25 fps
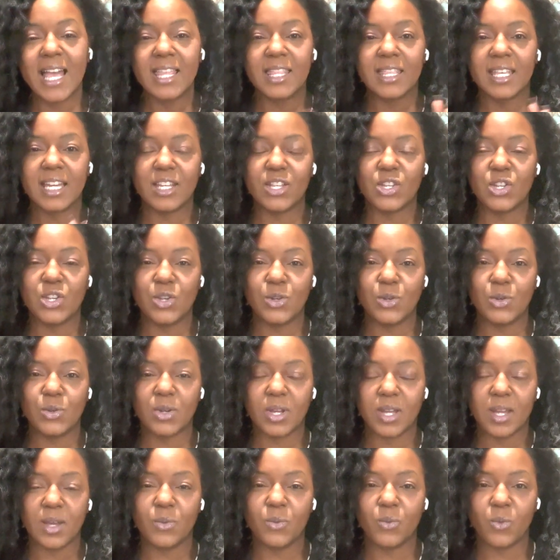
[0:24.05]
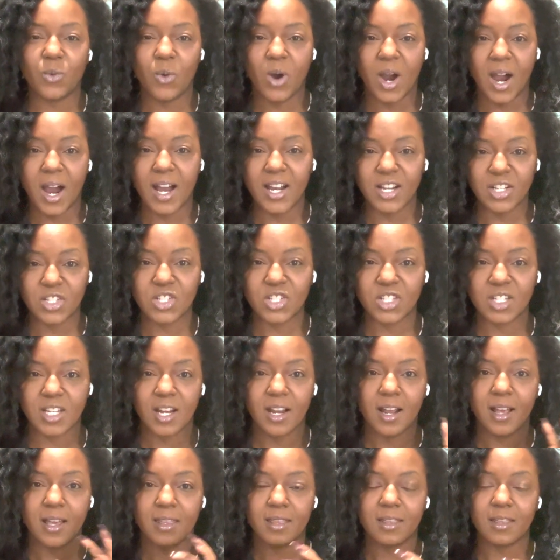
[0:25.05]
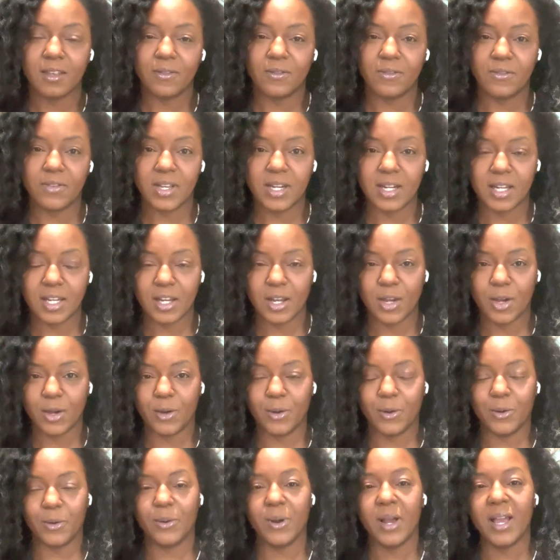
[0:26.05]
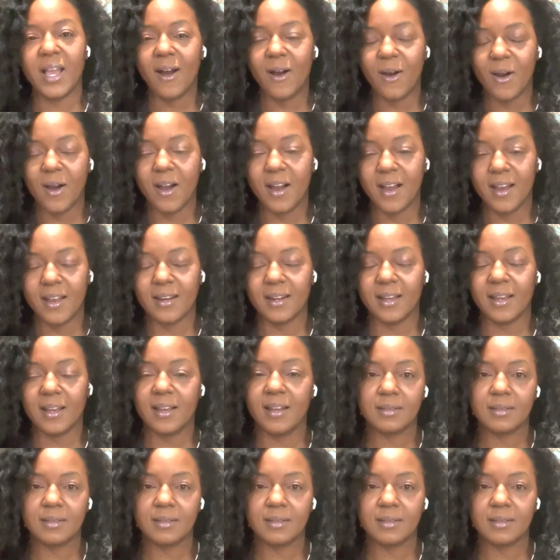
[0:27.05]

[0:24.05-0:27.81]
then you can watch the video on